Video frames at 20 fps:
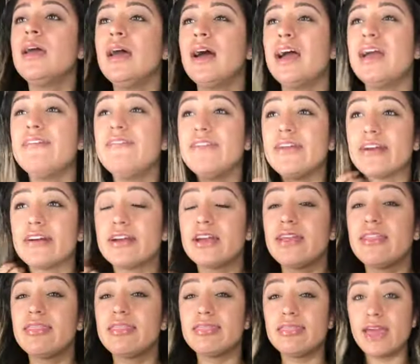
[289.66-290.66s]
I have
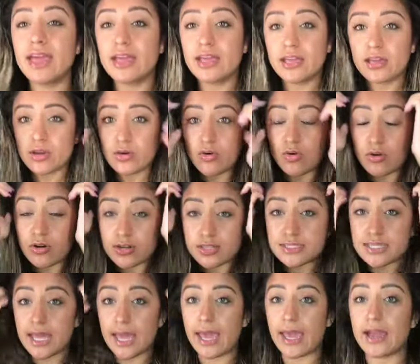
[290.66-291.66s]
very thick, coarse
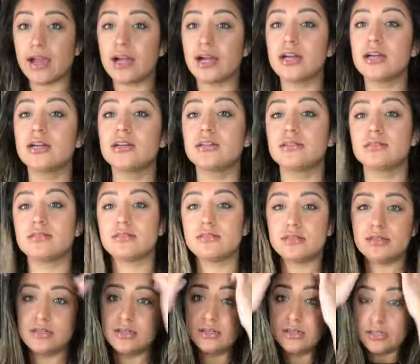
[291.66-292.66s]
hair,
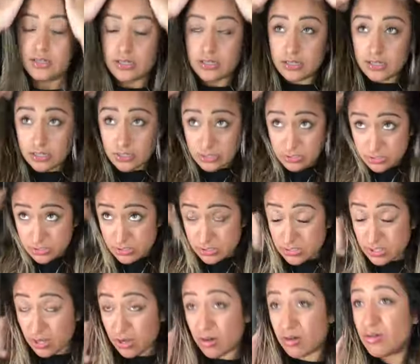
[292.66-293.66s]

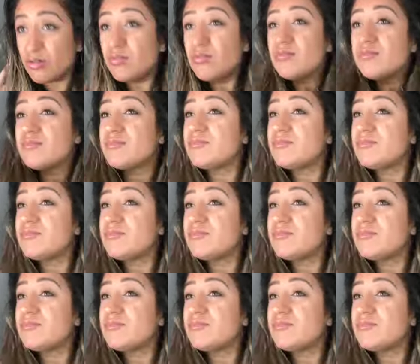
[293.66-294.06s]
so